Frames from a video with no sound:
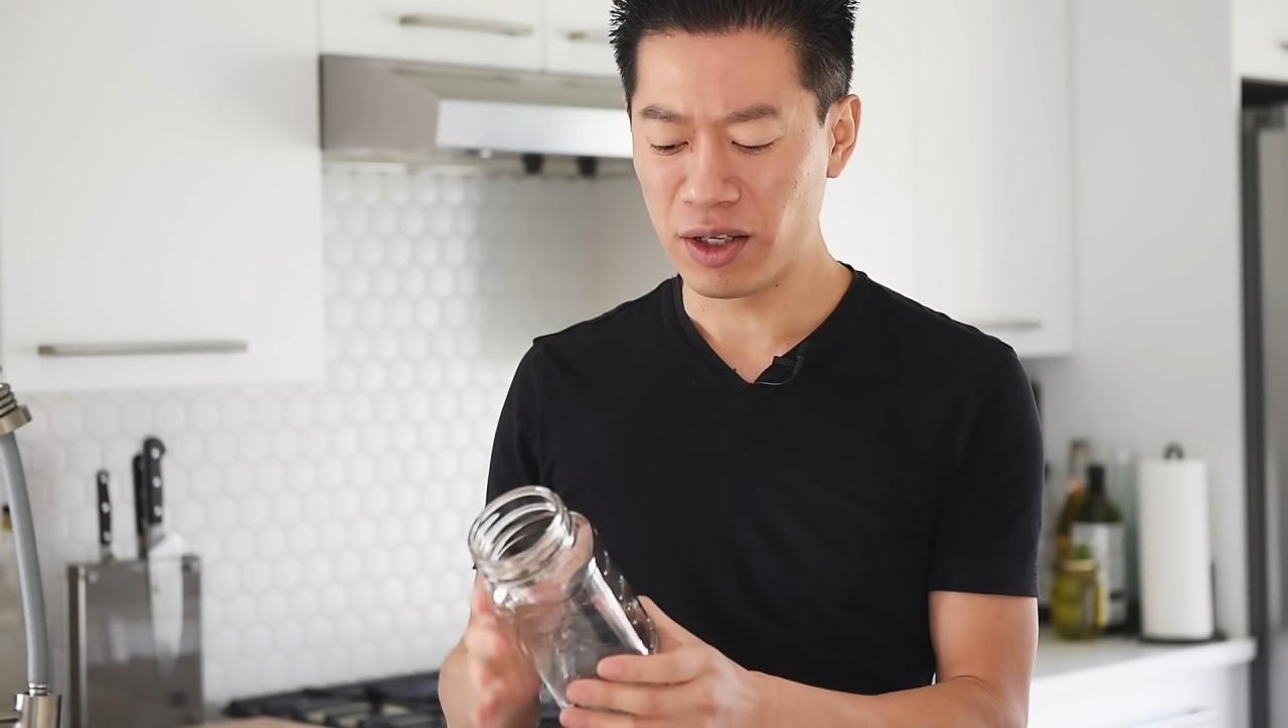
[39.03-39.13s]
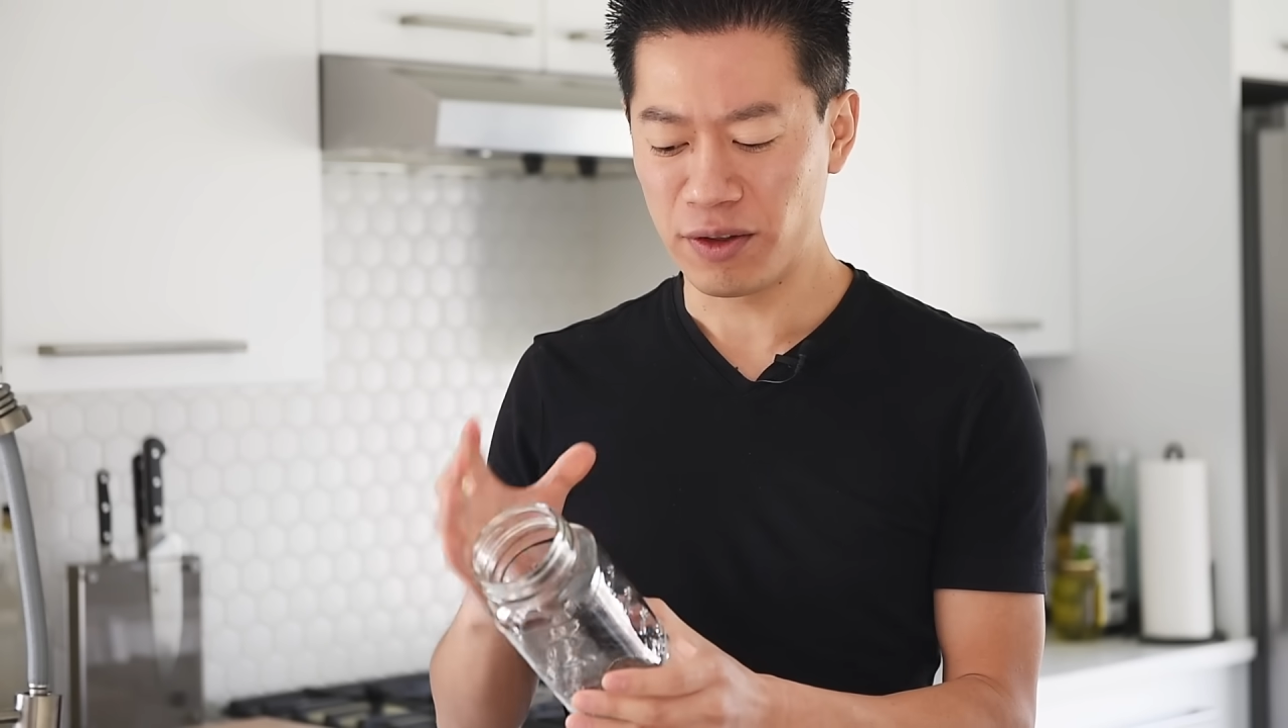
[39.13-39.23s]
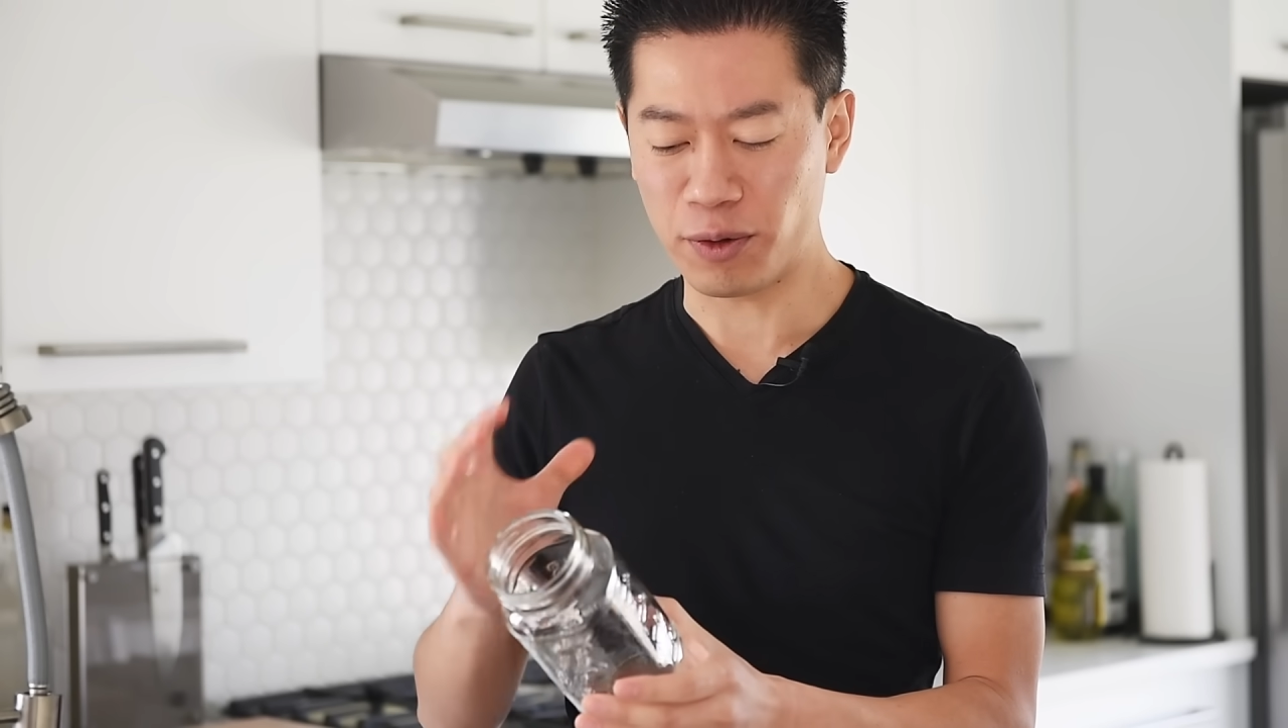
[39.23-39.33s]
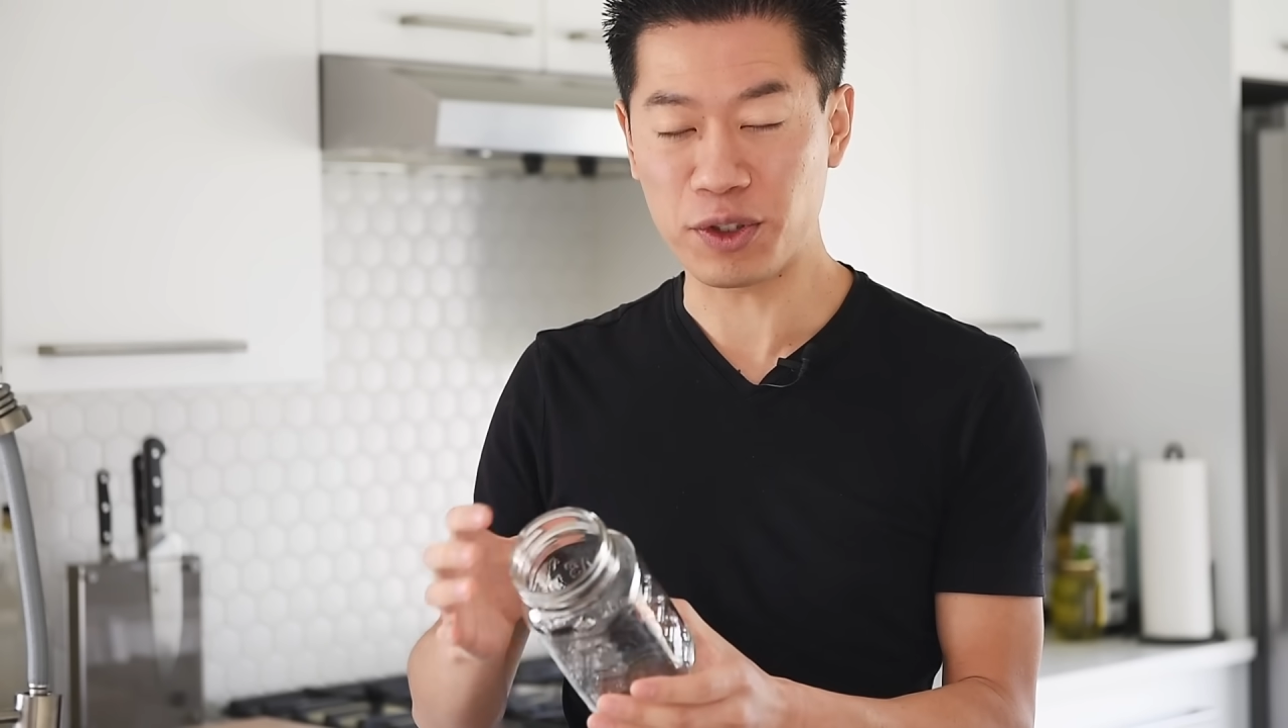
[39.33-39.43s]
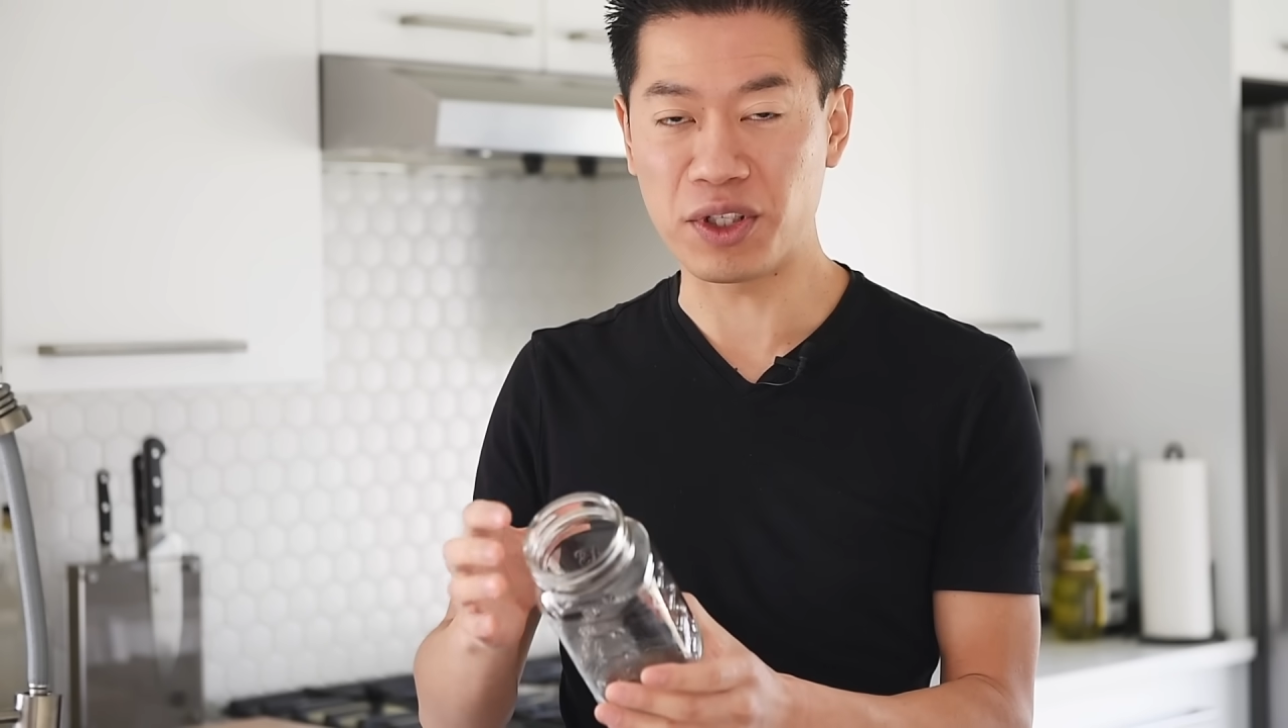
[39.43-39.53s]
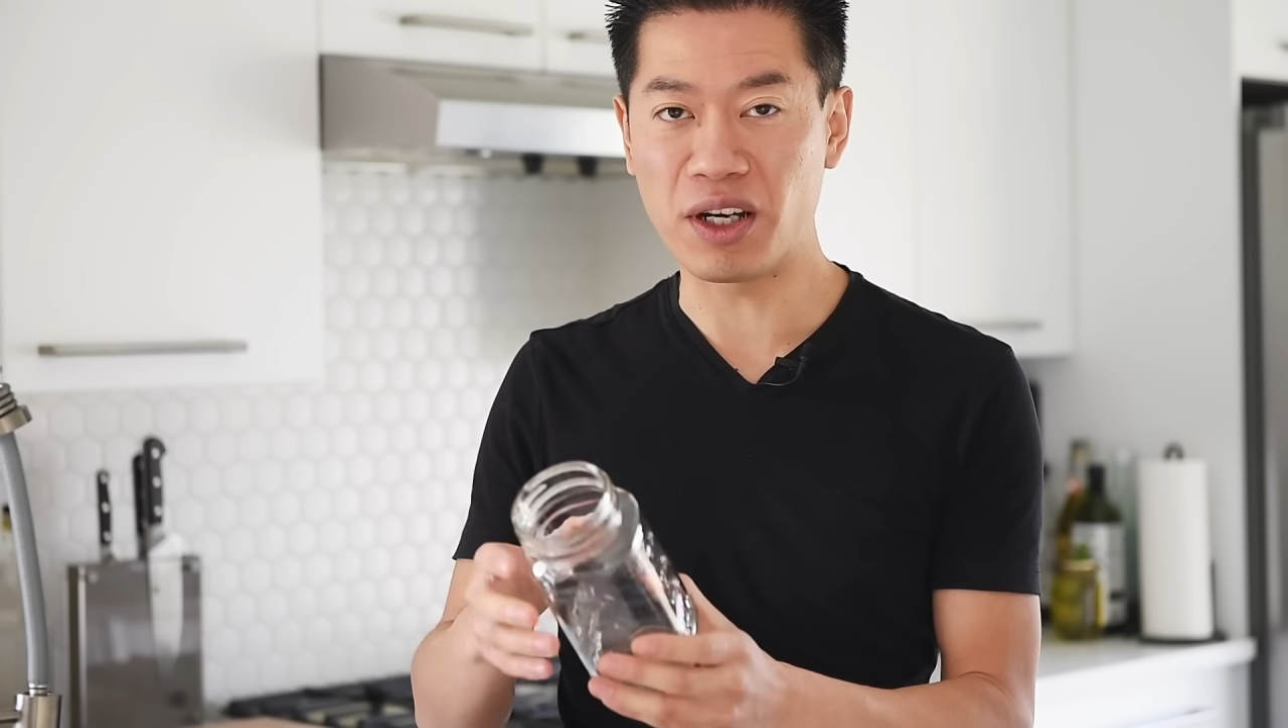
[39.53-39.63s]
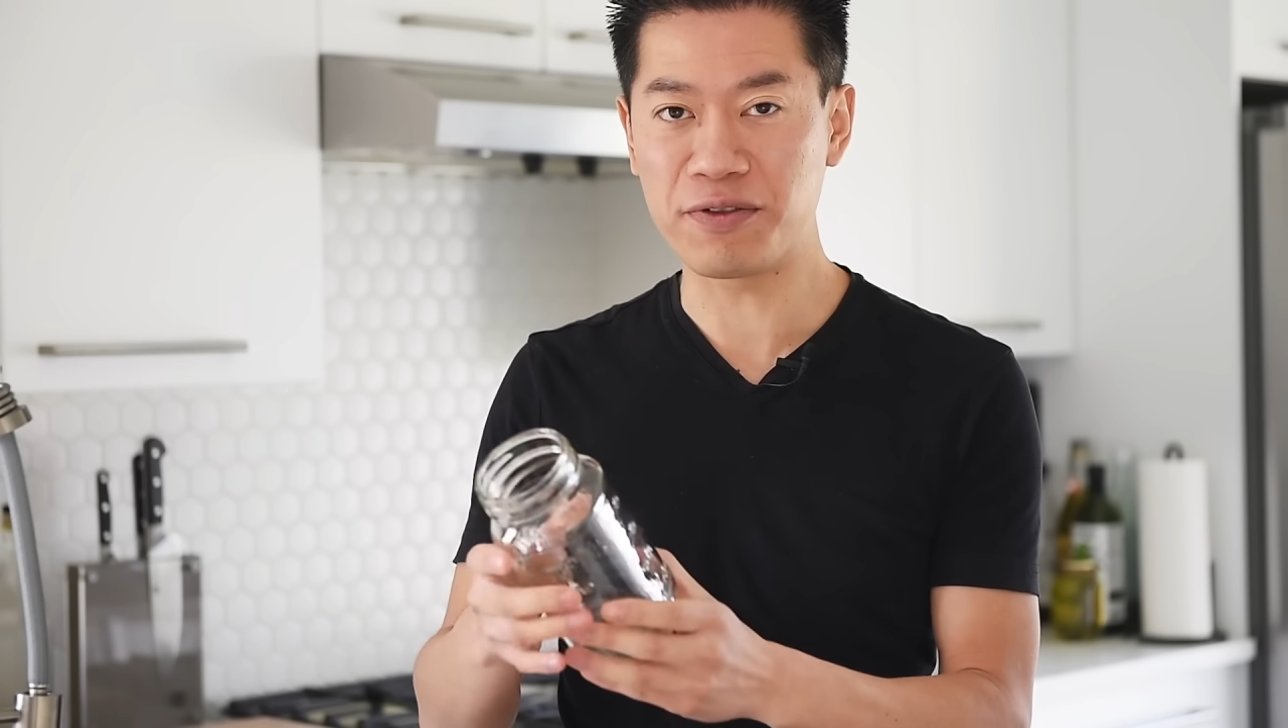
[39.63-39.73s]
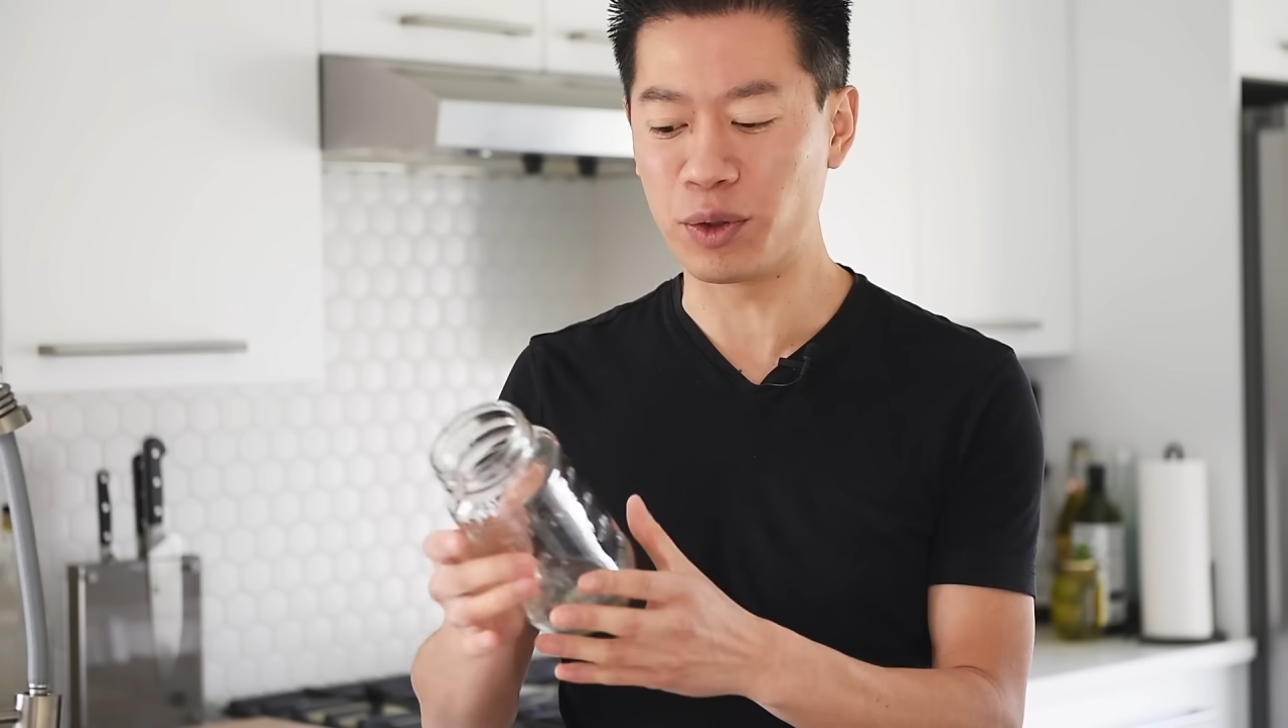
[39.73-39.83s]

First off,